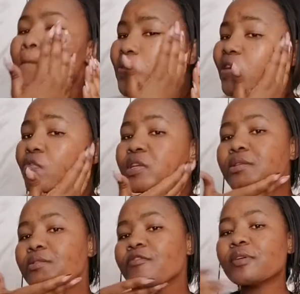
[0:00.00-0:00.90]
the
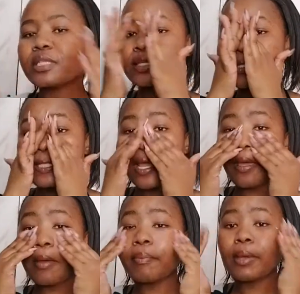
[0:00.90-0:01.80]
reason for this
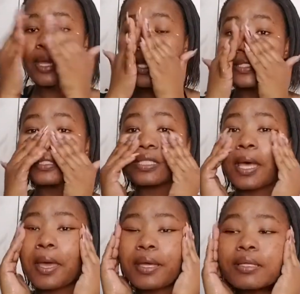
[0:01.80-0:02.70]
step is
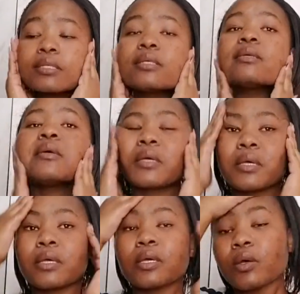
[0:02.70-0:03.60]
that
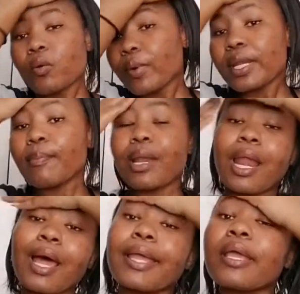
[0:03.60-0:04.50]
when
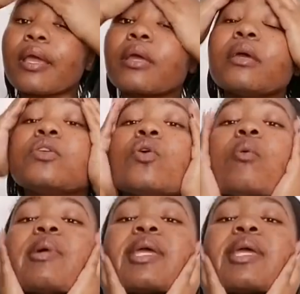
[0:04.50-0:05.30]
applying your